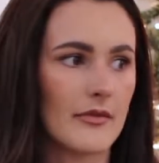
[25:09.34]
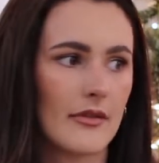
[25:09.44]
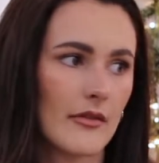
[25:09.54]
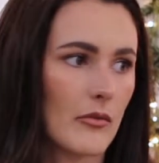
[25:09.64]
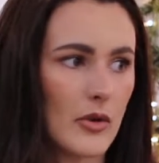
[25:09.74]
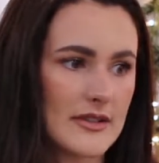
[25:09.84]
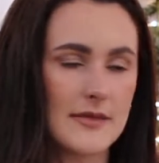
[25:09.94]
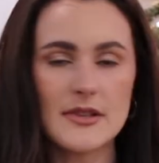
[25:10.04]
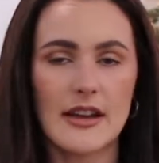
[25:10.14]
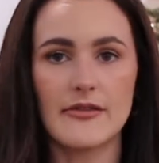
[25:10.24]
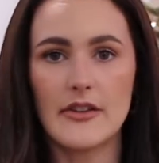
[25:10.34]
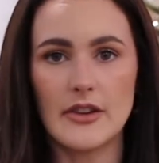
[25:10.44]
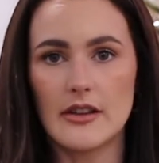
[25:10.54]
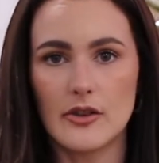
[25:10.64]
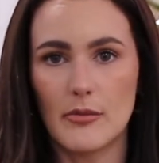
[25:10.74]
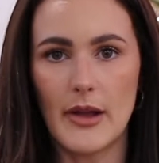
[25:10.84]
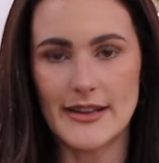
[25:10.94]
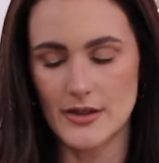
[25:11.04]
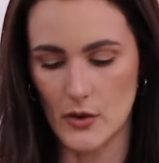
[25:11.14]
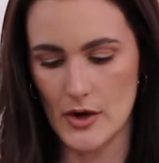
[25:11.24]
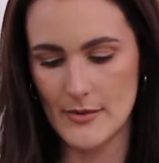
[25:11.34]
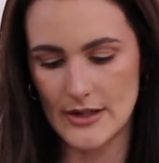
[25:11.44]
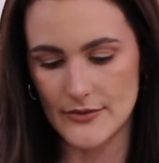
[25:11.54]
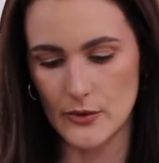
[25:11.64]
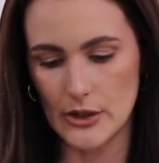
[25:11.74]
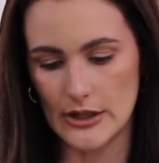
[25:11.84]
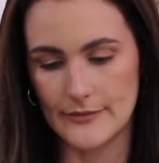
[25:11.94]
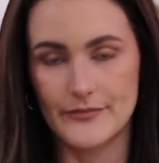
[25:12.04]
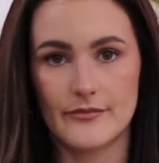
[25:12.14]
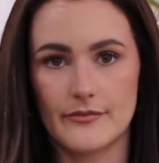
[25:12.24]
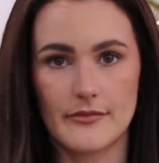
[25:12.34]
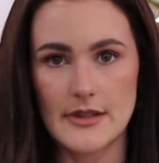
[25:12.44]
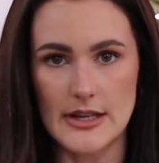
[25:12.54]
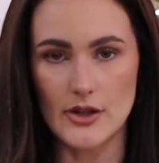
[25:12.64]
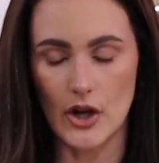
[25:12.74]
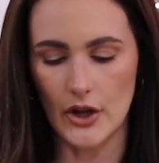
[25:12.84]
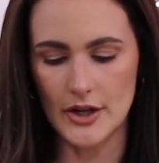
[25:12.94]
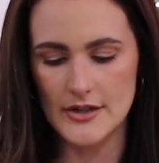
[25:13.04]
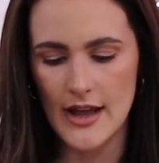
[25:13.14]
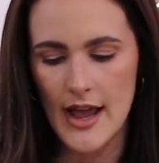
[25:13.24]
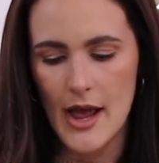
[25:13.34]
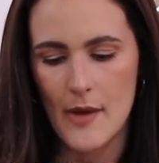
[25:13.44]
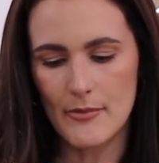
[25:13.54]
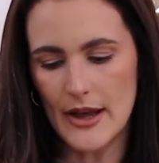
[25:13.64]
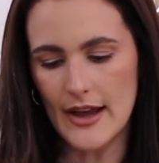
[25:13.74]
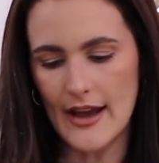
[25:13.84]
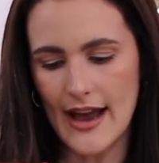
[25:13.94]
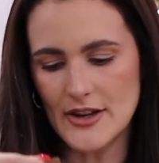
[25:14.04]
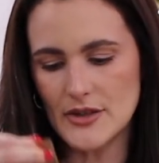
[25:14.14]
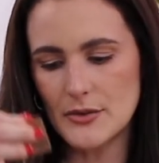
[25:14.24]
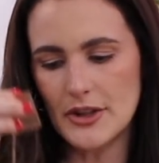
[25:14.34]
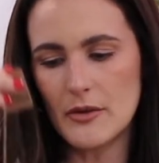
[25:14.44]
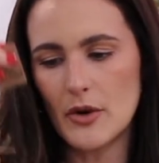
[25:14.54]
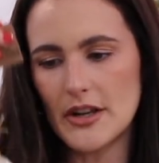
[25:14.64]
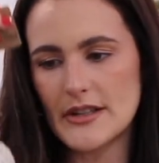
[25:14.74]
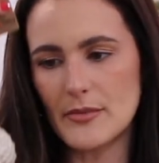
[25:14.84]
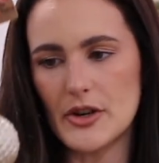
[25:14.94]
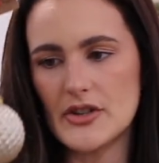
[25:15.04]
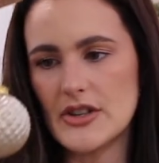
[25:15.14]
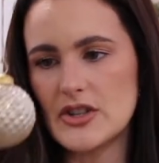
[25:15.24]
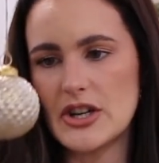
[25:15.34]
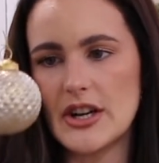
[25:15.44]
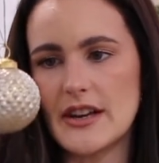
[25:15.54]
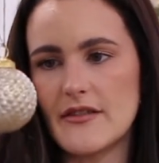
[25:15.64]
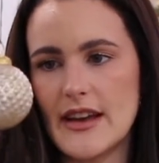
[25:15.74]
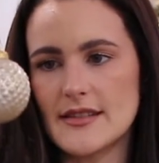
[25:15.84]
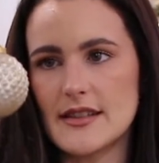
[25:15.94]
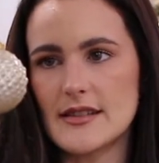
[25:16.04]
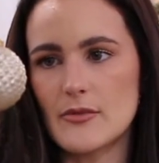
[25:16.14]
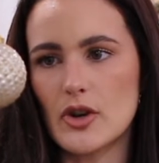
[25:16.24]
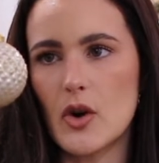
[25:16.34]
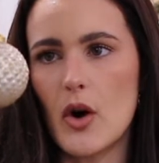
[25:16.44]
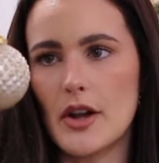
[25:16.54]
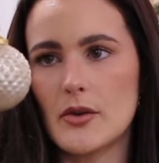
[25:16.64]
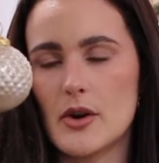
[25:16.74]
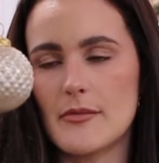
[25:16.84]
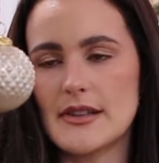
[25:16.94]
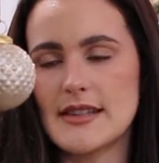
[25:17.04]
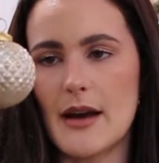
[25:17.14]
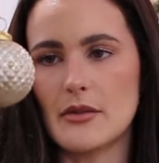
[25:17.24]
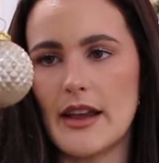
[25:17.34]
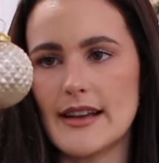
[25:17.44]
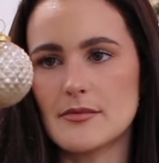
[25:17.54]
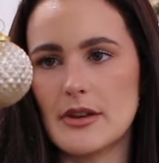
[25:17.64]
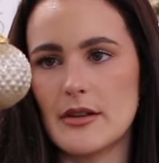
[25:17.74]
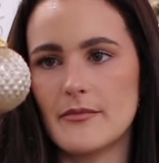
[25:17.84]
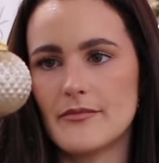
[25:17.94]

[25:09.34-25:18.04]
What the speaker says: what seems like 50 little plastic ornaments for $10. But I just really wanted to splurge this year and invest in some good quality ornaments that would last me